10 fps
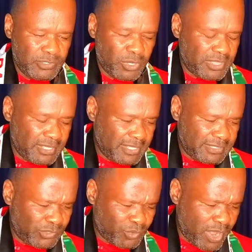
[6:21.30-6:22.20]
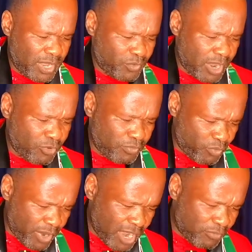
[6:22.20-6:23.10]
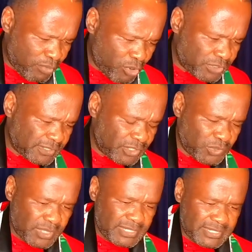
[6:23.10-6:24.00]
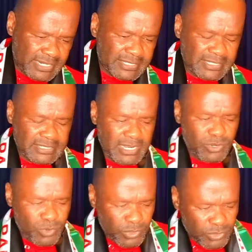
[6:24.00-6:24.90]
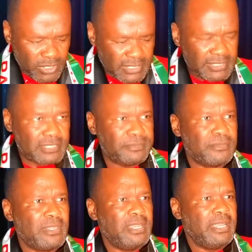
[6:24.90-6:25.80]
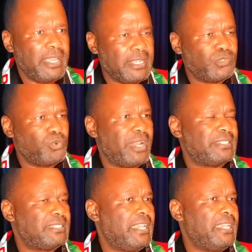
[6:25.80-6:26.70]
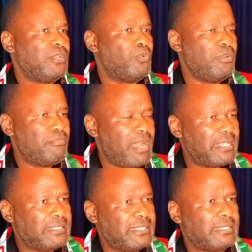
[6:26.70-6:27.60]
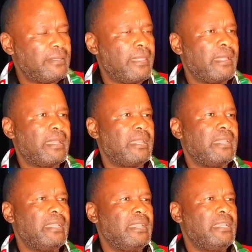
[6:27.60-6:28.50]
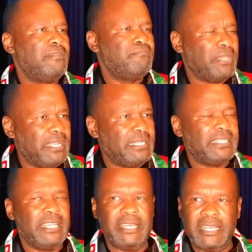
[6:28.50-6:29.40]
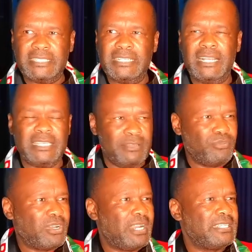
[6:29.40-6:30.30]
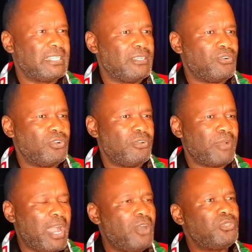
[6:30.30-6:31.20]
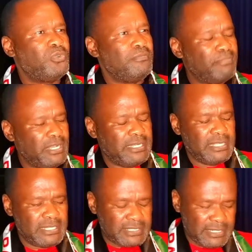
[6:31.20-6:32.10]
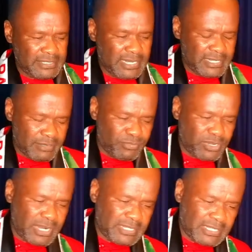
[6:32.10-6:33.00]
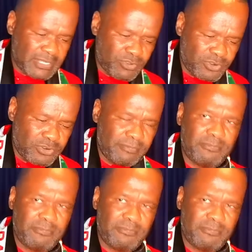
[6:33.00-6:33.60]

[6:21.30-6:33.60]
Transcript: So this is why we are opposed to this transitional authority. Hence, we are saying we must build a national democratic economy. How do we build this national democratic economy?